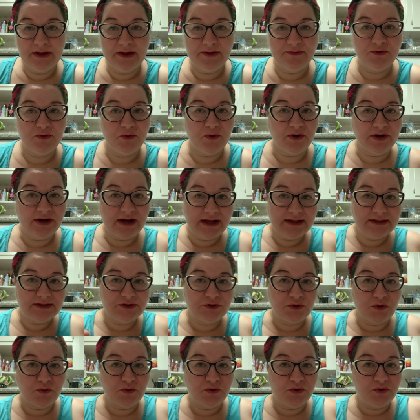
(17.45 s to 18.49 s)
If you are not
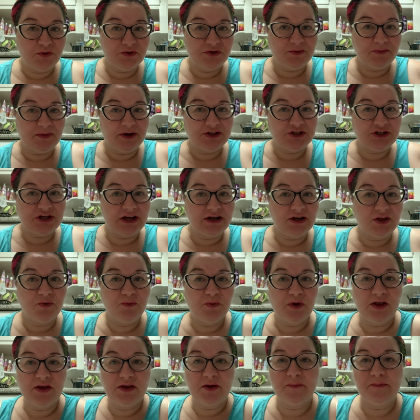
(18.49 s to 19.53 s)
so new to my channel,
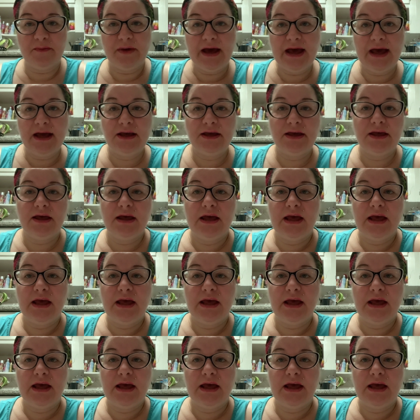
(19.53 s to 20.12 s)
welcome back